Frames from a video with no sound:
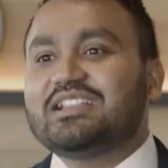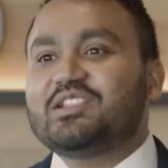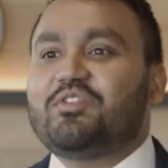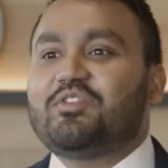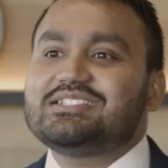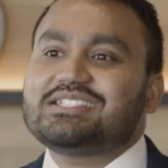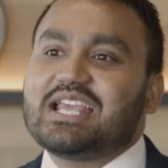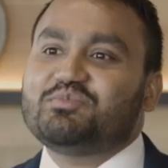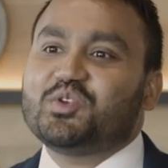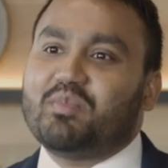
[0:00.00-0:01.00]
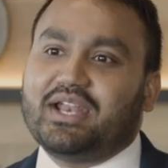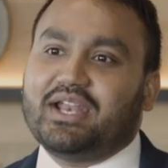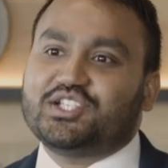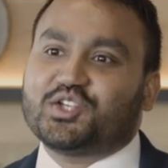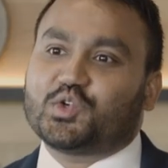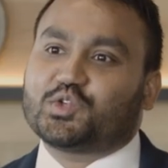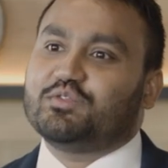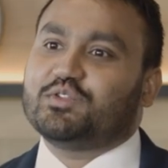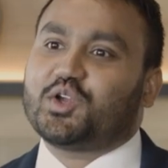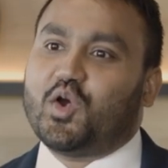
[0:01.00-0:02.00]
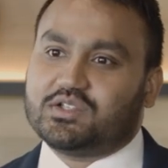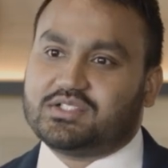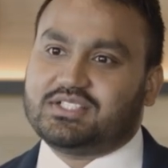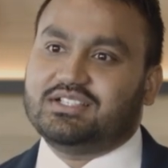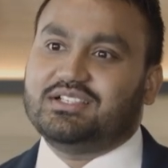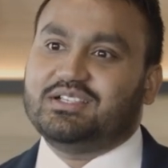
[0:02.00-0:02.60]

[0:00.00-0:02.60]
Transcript: The first step to managing controllable cost,